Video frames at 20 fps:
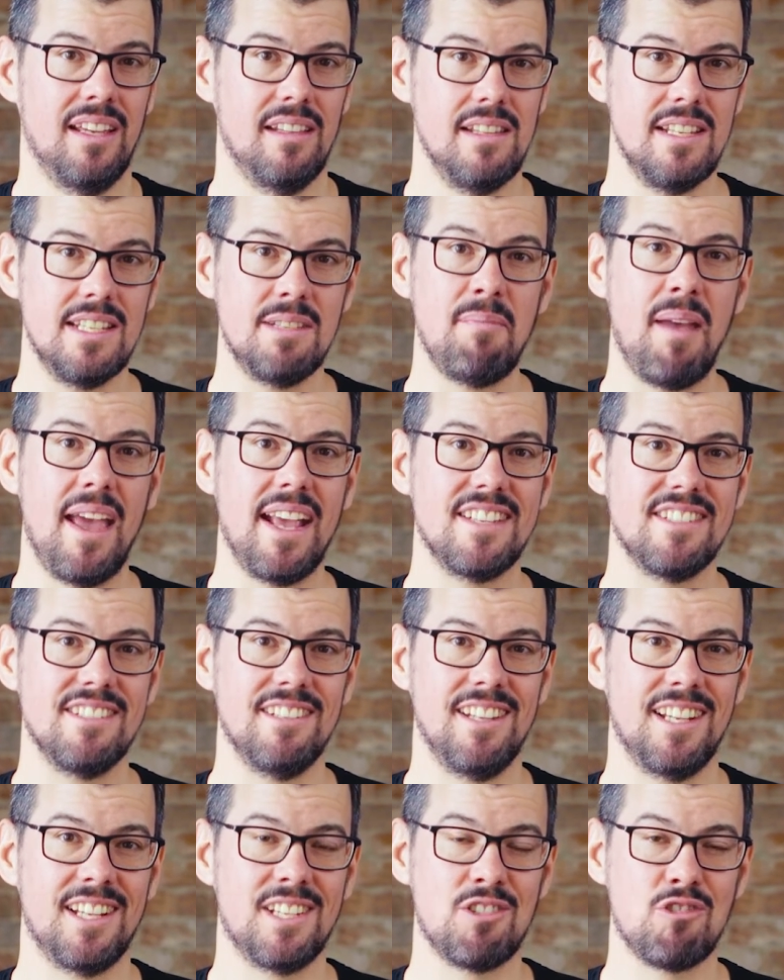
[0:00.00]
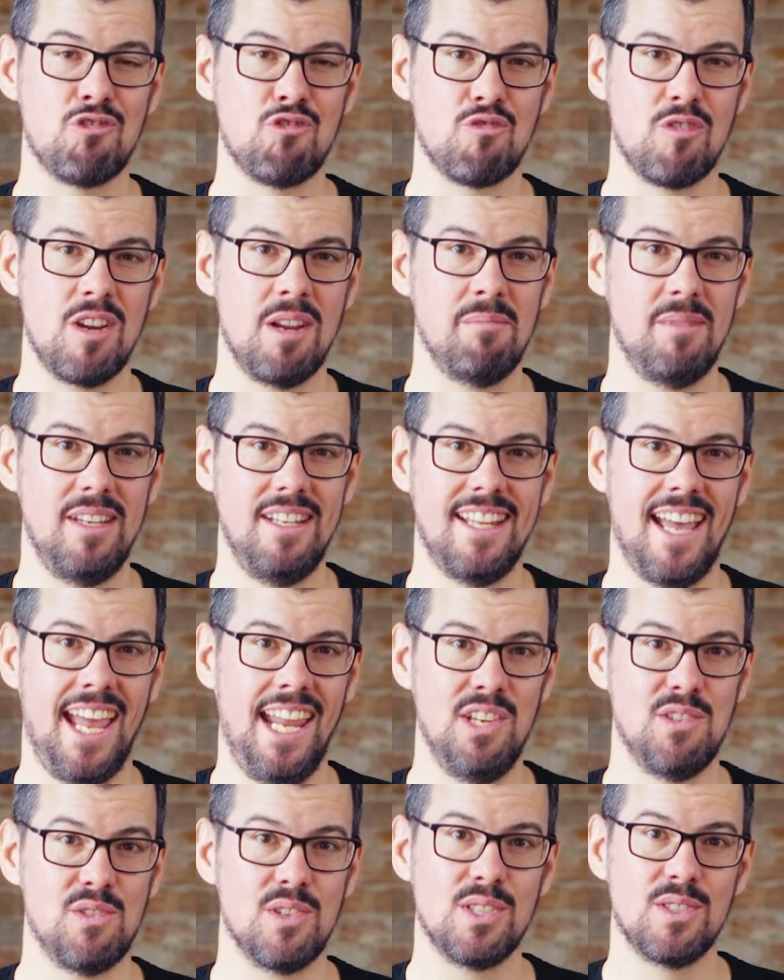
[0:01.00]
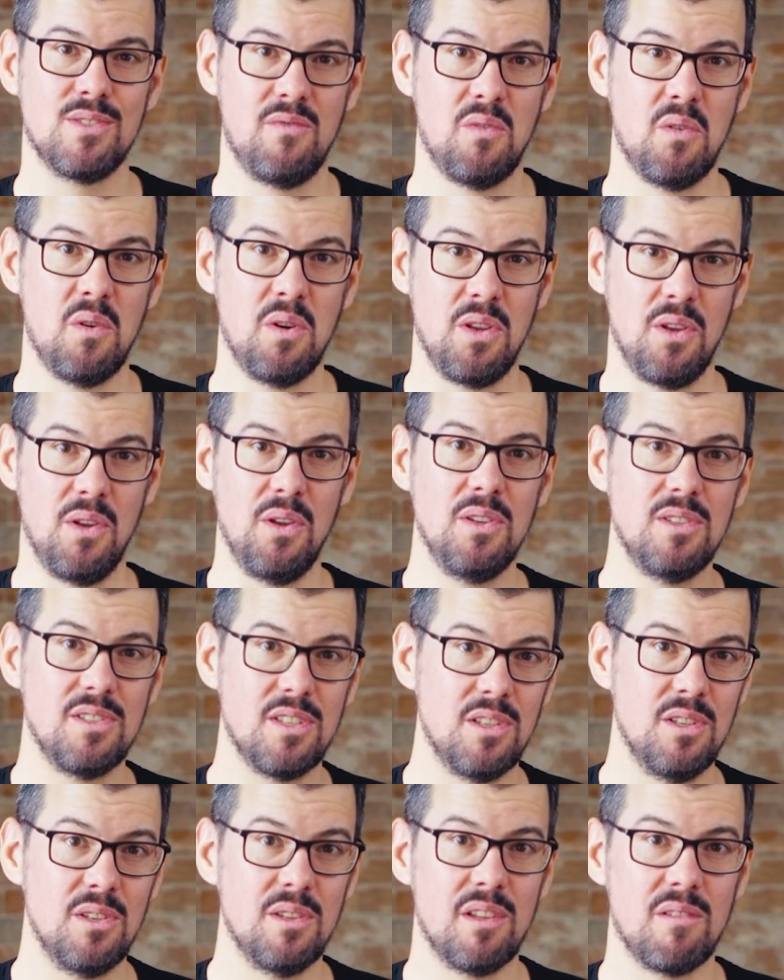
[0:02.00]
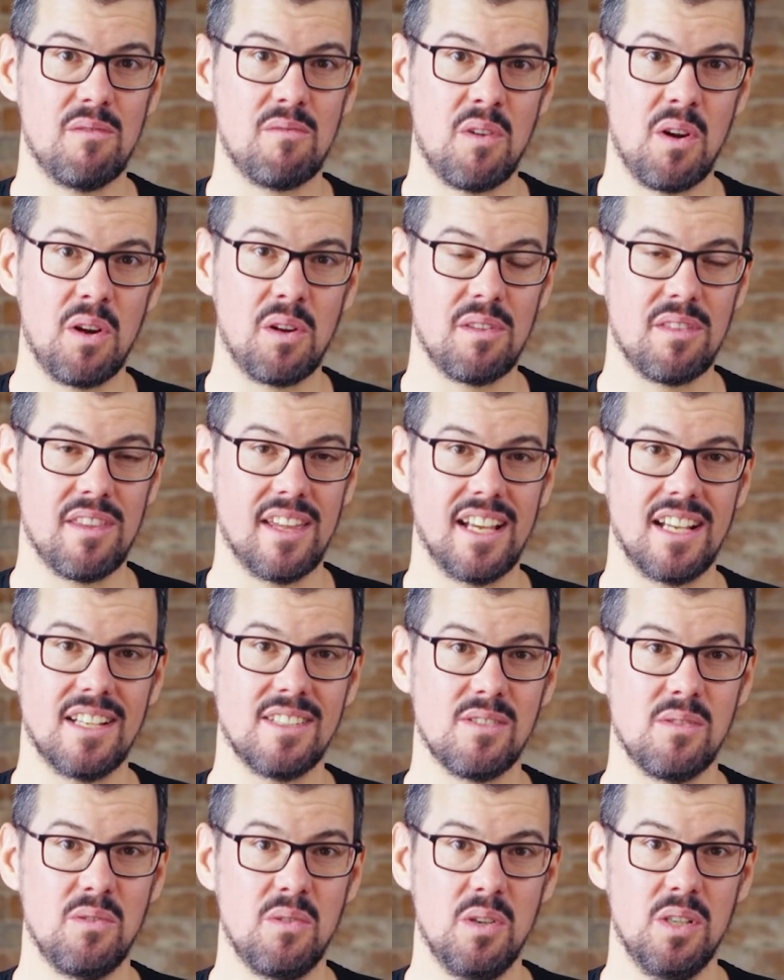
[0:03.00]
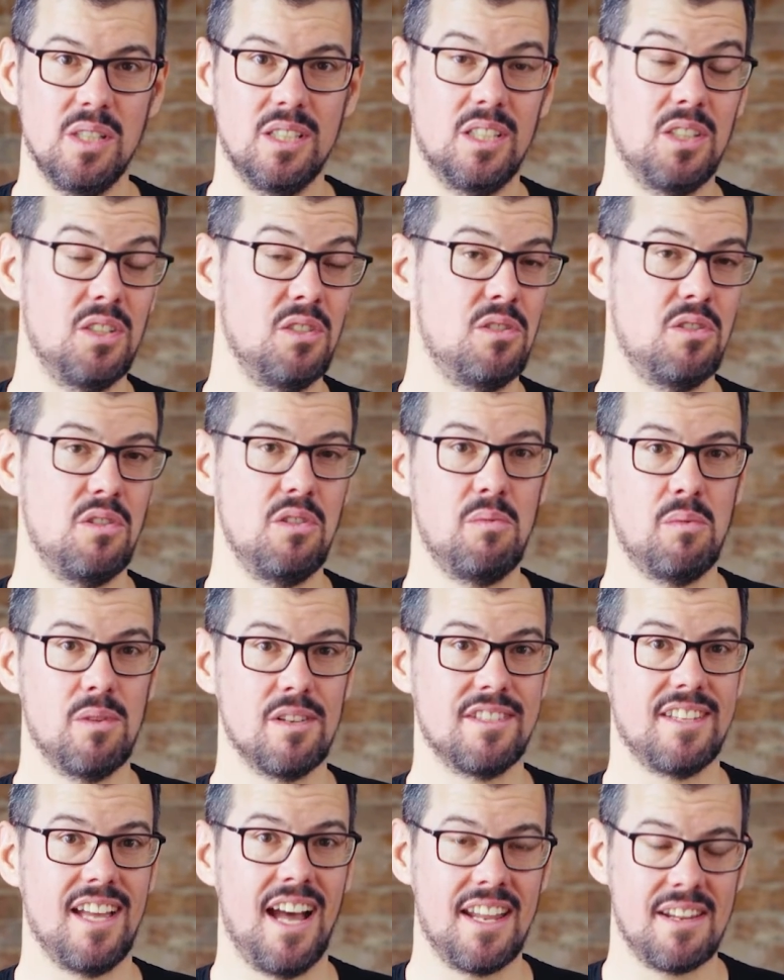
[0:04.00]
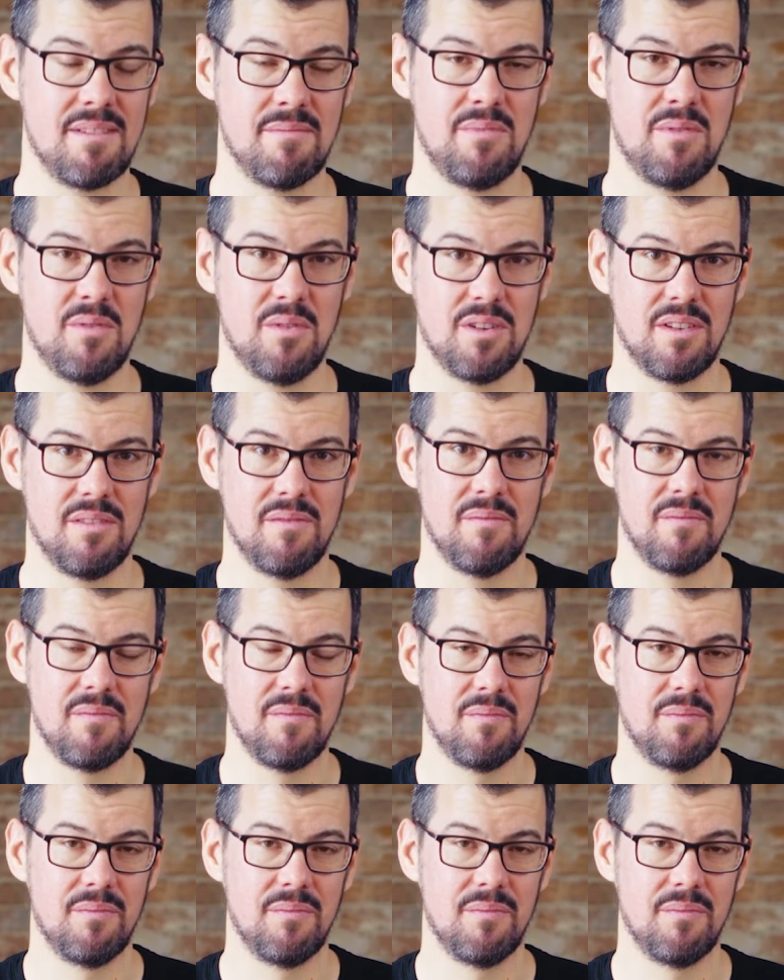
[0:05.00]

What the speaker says: This makes it extremely dangerous for you to do the wrong things or do what's unimportant.